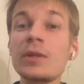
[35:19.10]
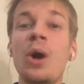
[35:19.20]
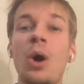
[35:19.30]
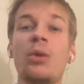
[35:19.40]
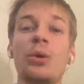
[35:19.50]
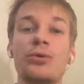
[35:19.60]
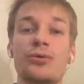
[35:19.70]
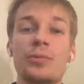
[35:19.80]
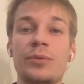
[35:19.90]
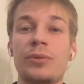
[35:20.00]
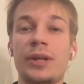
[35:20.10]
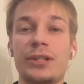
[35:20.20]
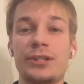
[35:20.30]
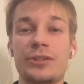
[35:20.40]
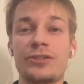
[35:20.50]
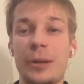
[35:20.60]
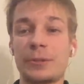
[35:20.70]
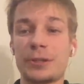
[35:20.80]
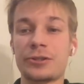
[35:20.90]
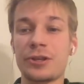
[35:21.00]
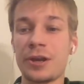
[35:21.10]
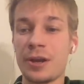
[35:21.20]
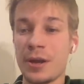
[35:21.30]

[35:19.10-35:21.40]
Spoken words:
all those related subjects.